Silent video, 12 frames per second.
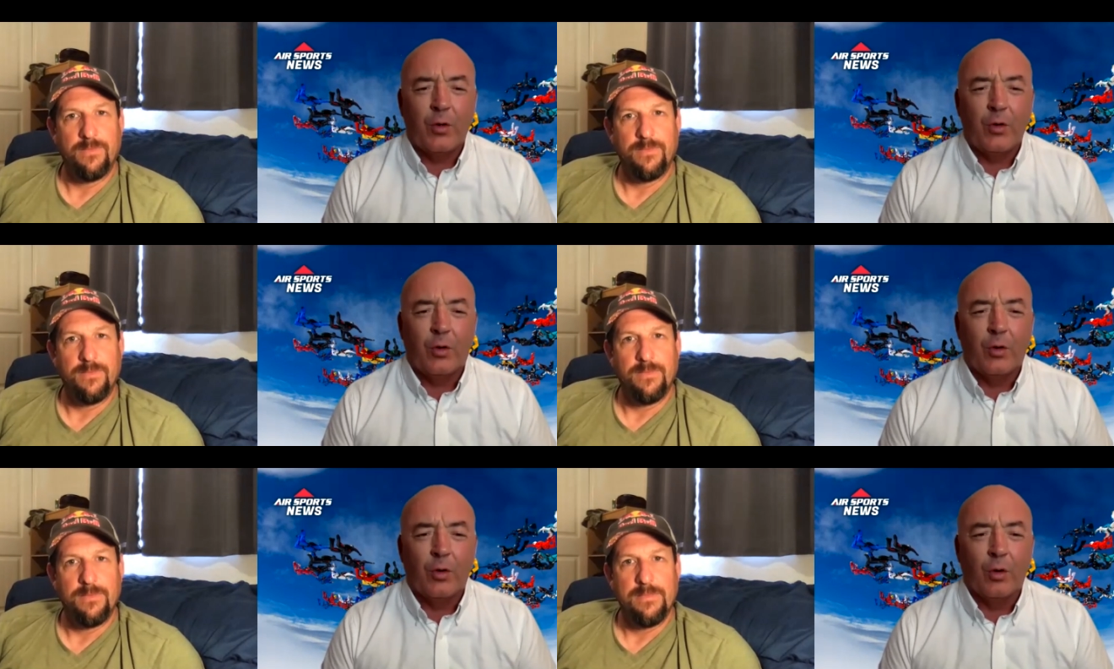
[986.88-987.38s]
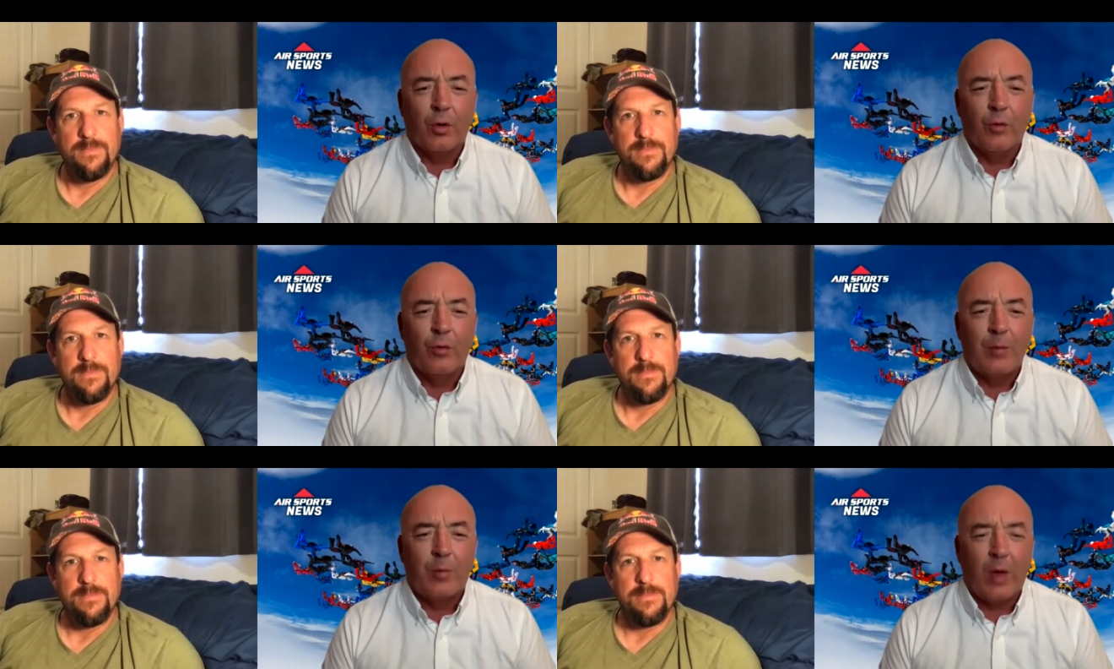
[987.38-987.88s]
Speaker 1: your
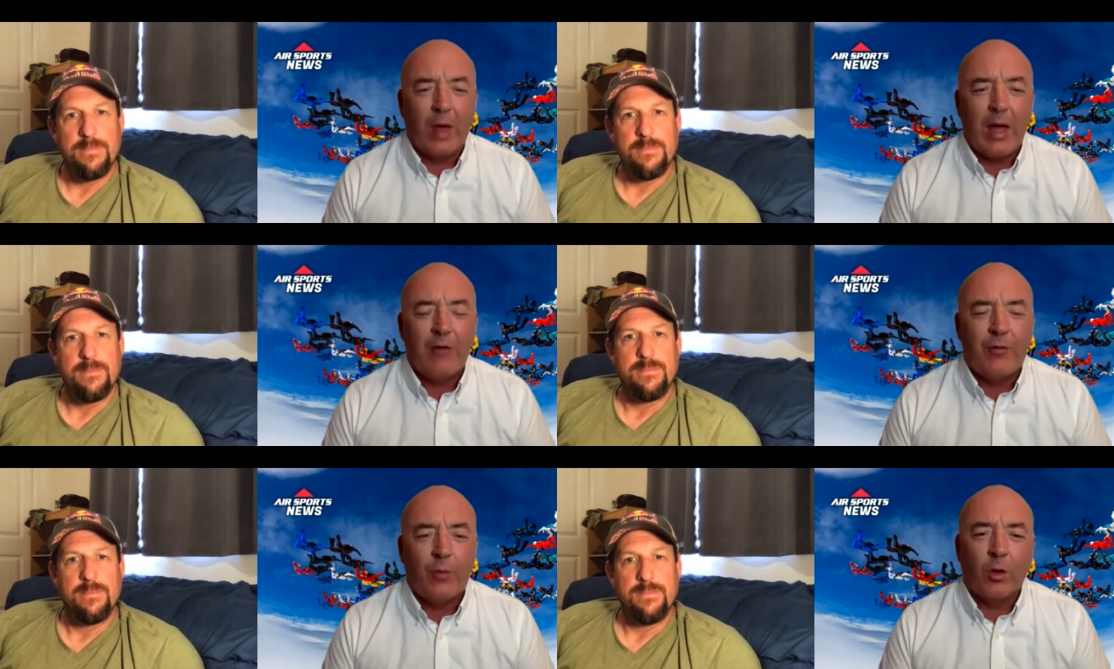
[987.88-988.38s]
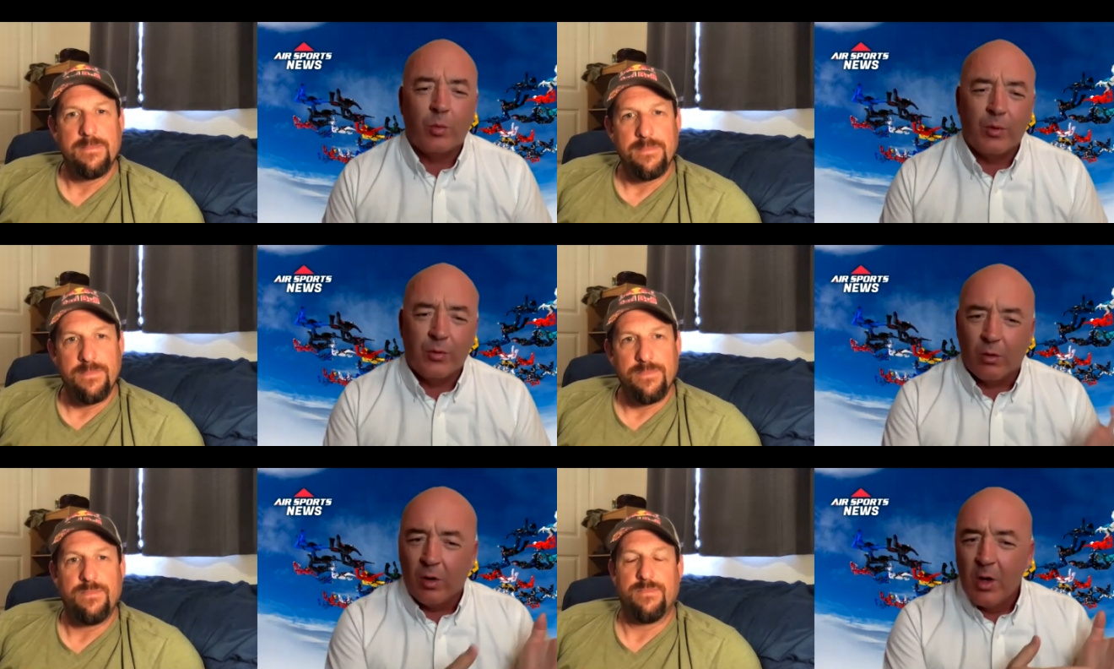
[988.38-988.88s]
Red Bull Air Force
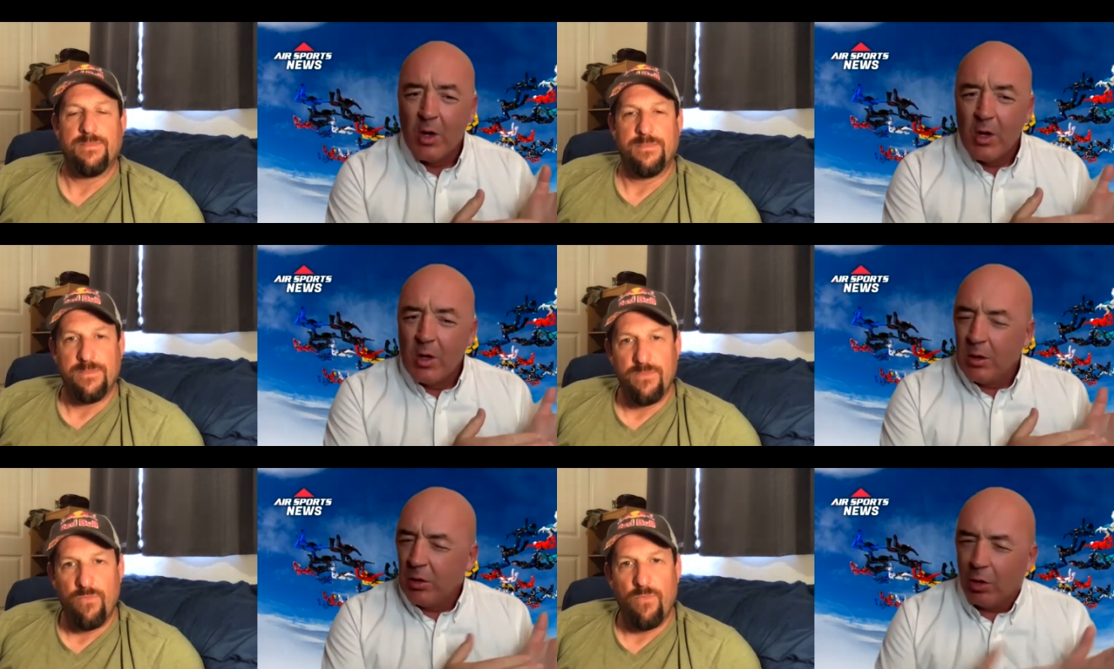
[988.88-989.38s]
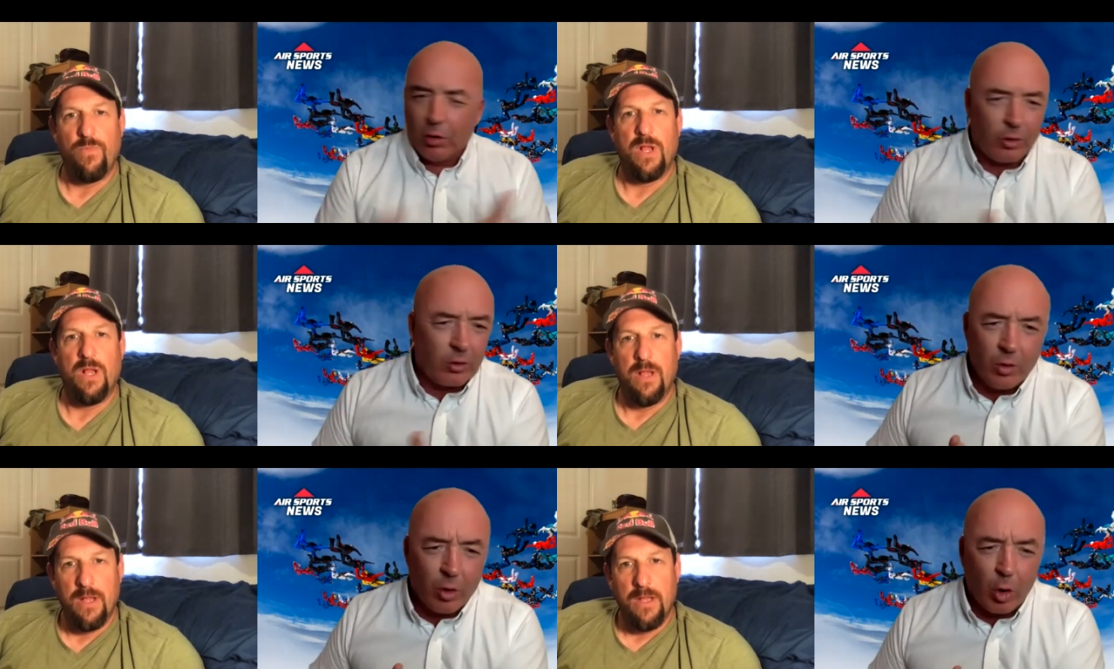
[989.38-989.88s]
with your, your,
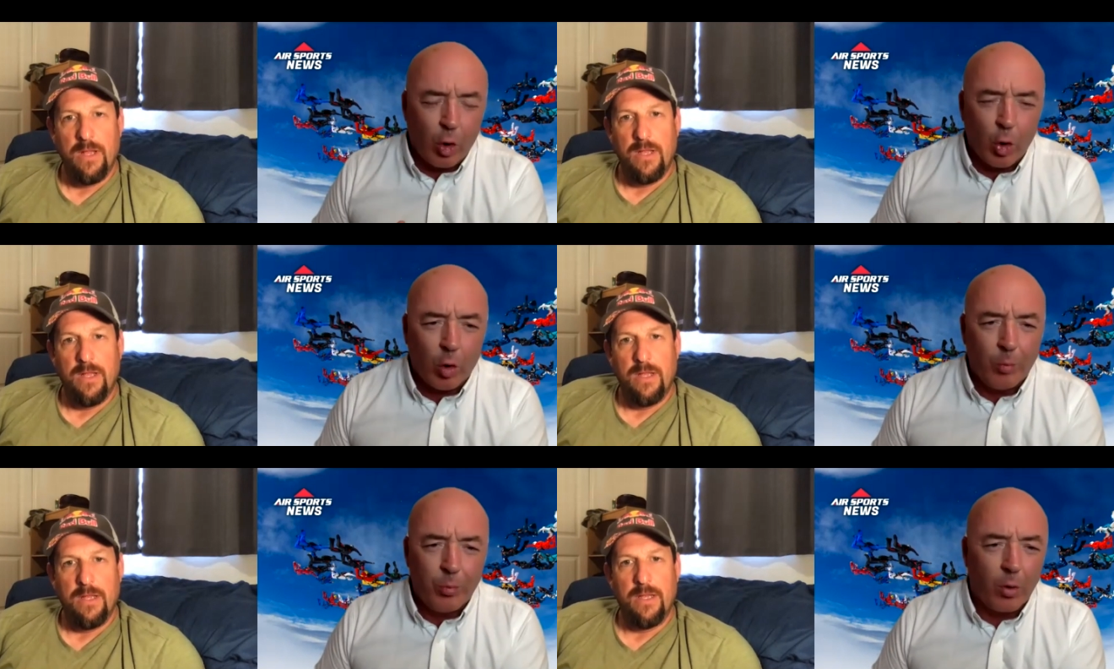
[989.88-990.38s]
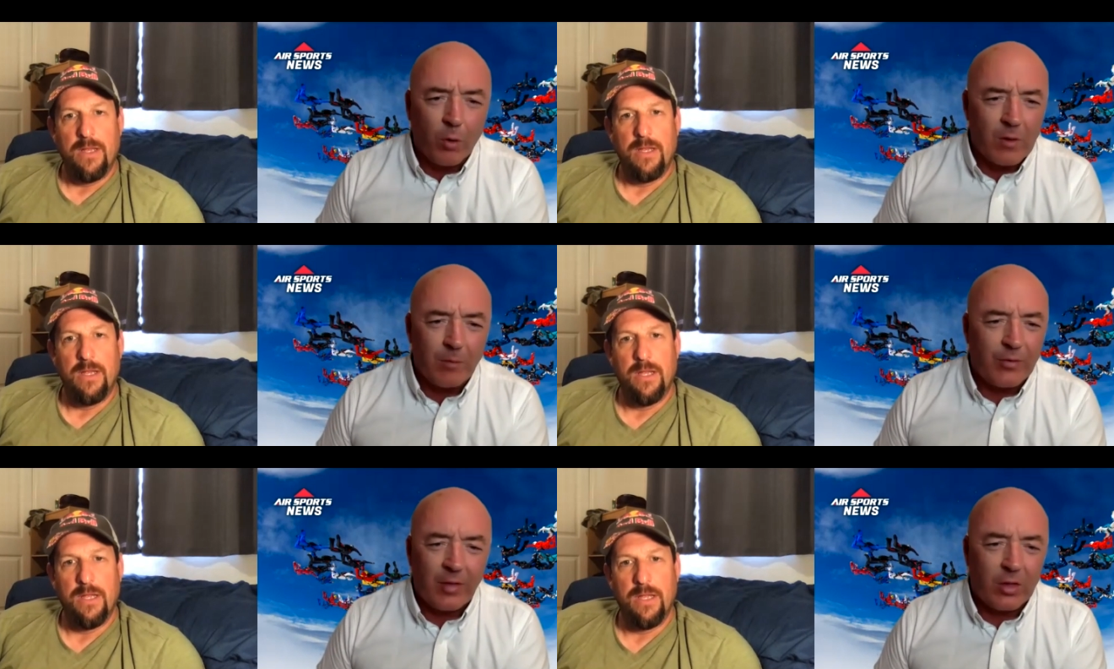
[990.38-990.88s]
your whole
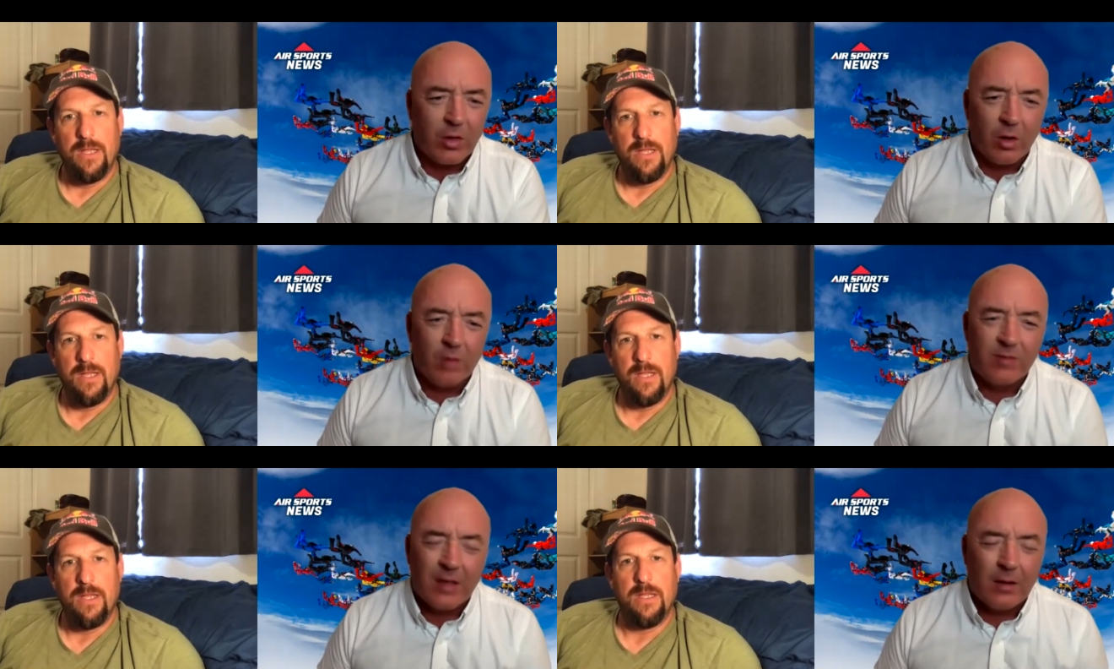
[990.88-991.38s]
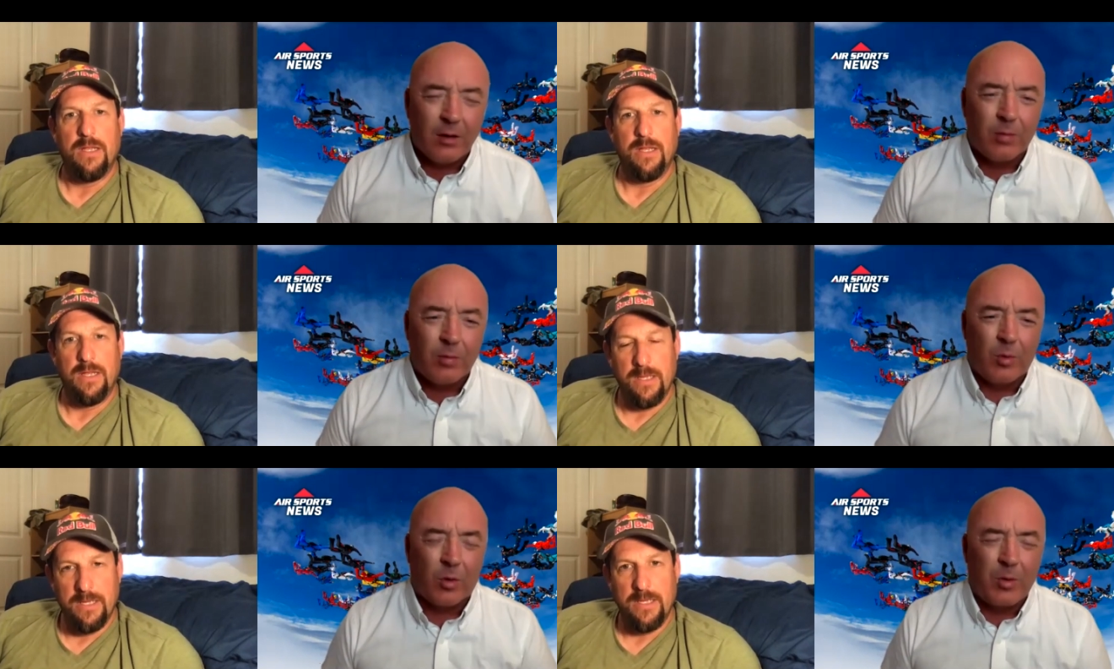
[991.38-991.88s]
program for this year. Tell us
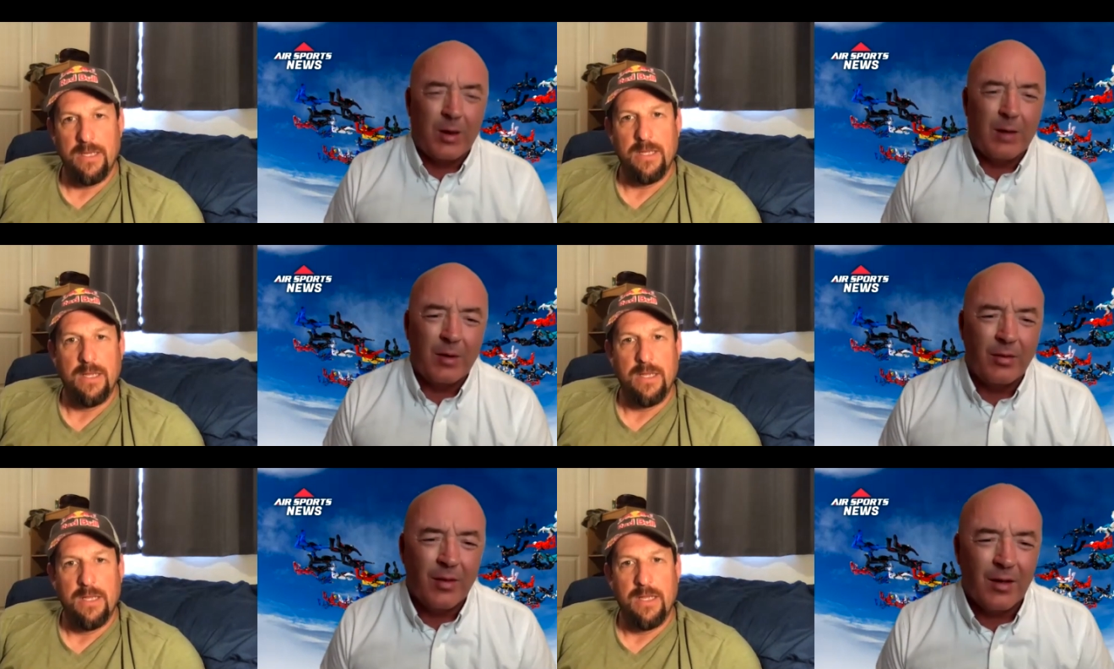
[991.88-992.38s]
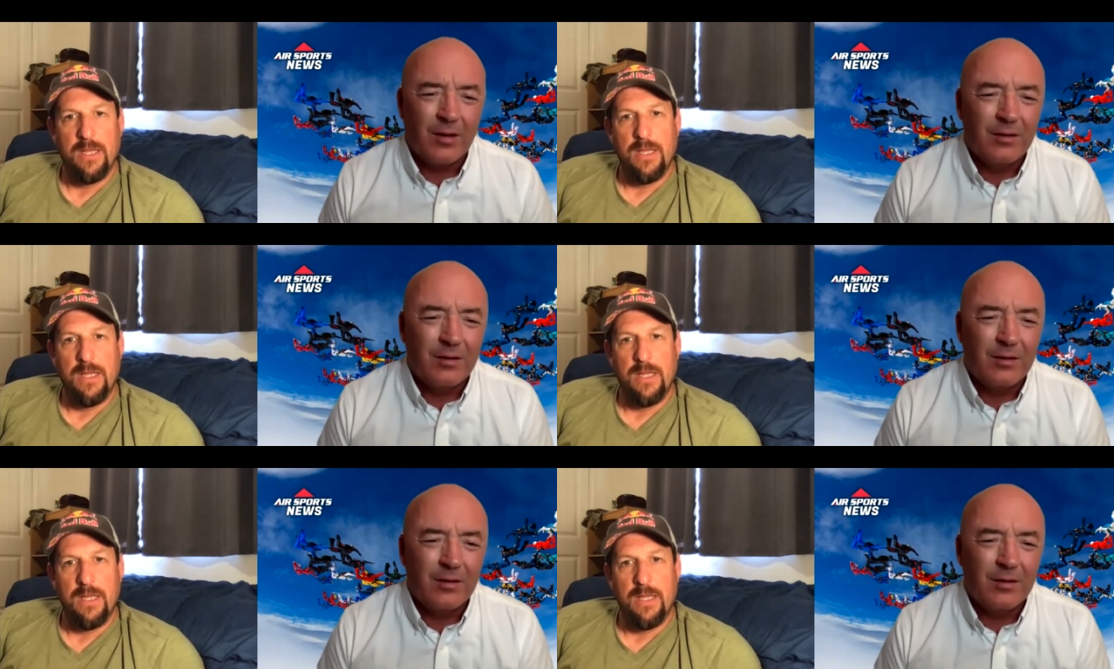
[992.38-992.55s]
what's been happening there.